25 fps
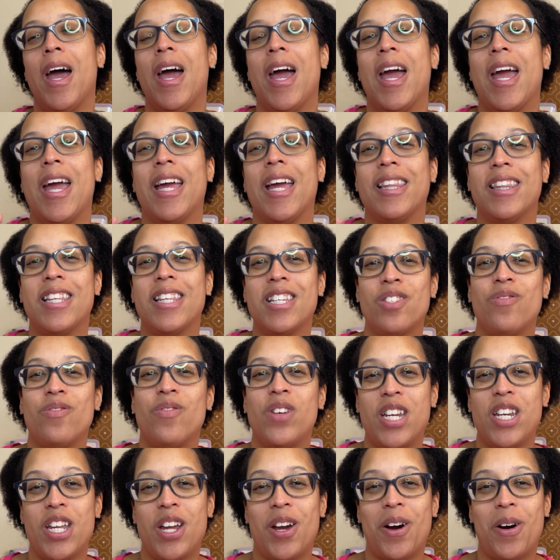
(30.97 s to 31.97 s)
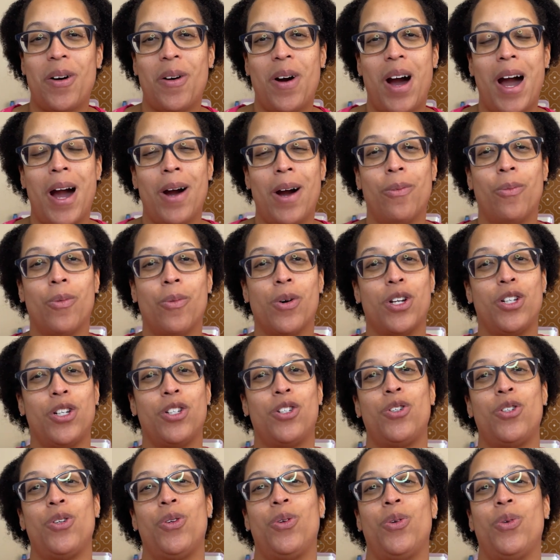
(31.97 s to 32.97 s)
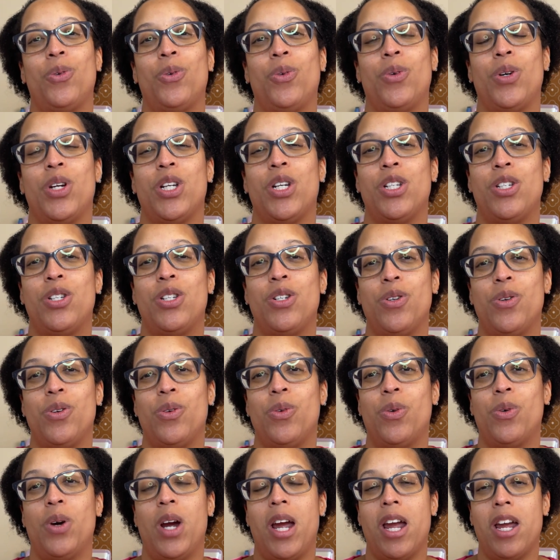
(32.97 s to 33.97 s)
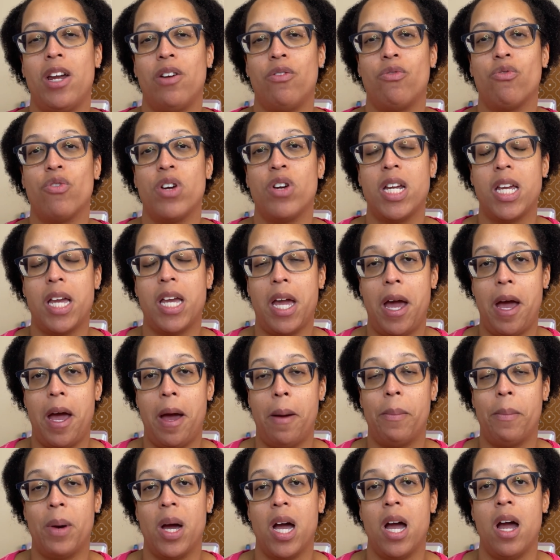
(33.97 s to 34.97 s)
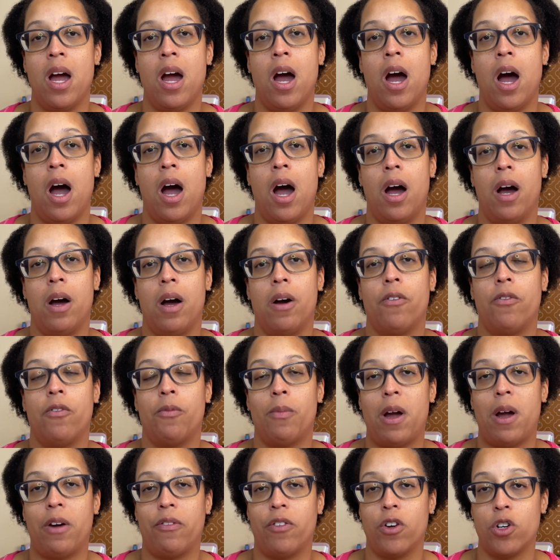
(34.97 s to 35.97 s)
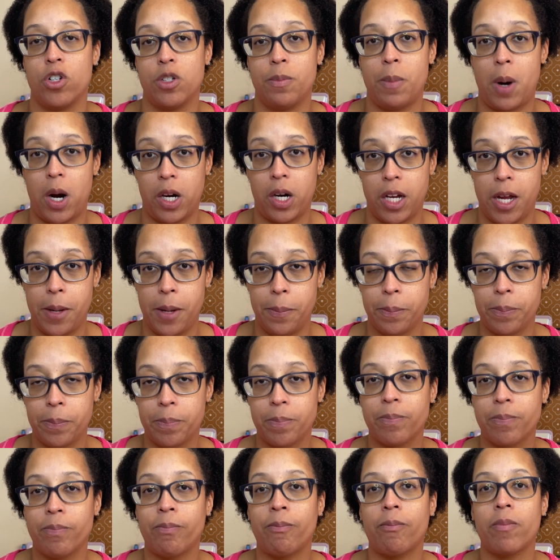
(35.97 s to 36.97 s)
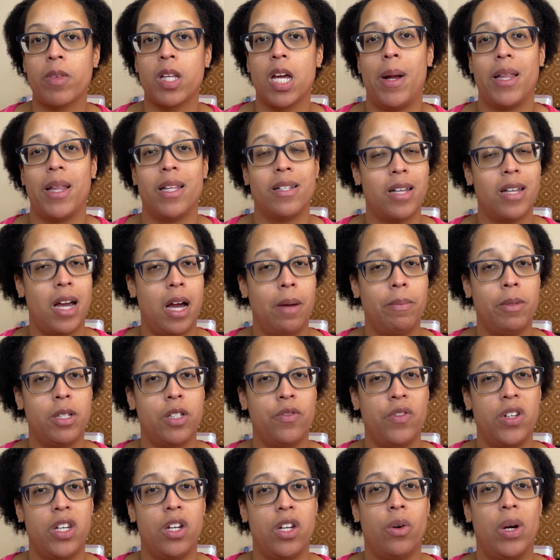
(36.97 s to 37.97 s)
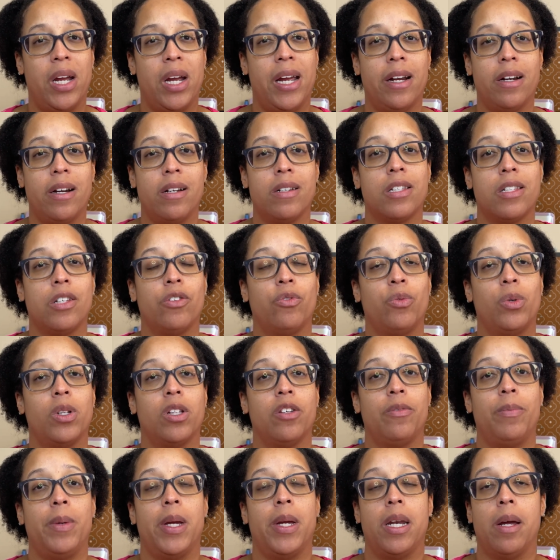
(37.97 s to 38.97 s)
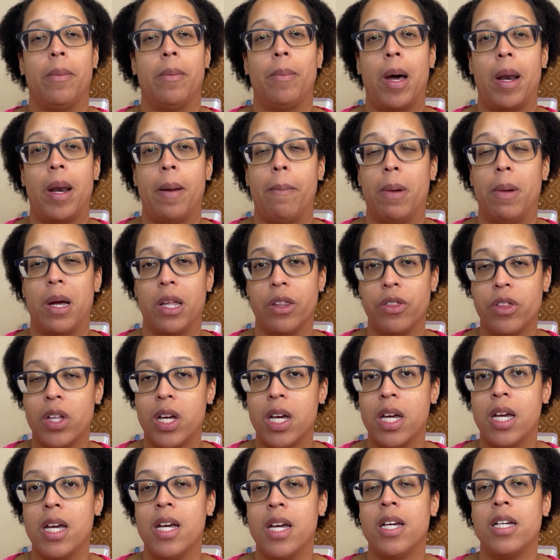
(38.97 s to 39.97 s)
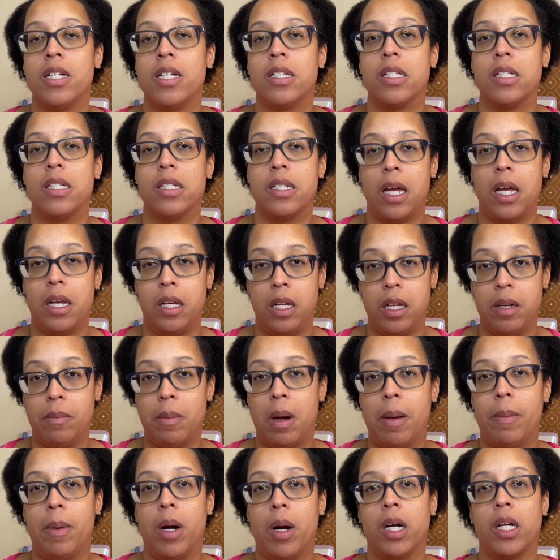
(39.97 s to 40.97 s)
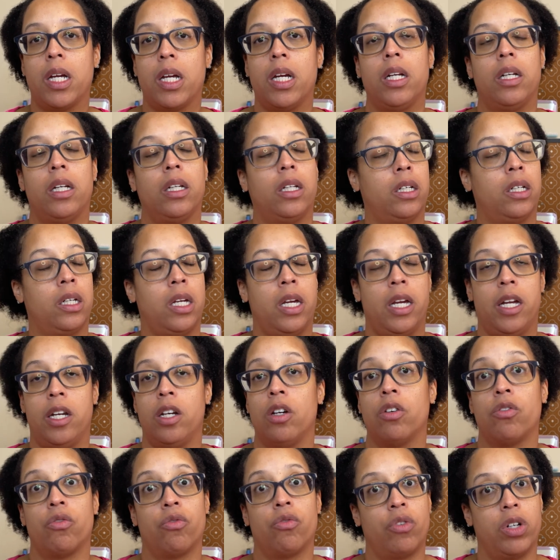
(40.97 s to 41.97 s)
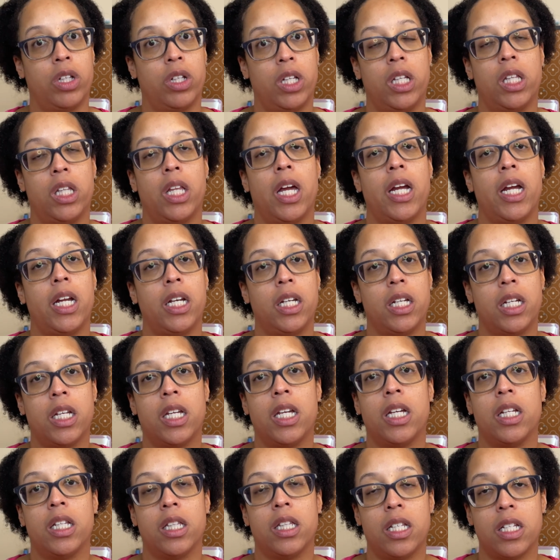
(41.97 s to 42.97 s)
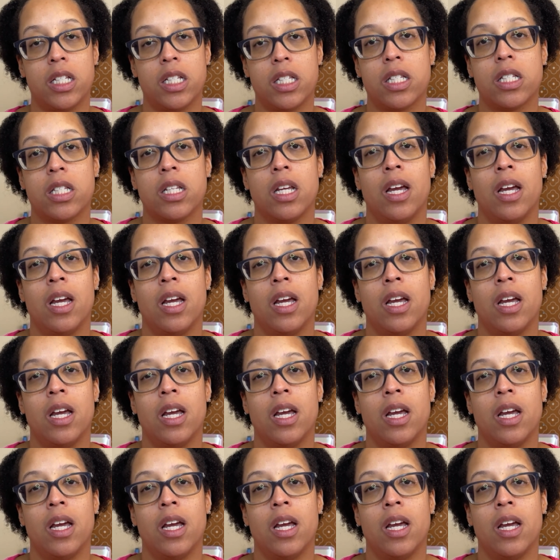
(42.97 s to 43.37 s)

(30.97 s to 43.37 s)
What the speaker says: in this video, I want to do a recap of my first market. By the time this video airs, it will have been about a month since I did my market. Again, really late getting this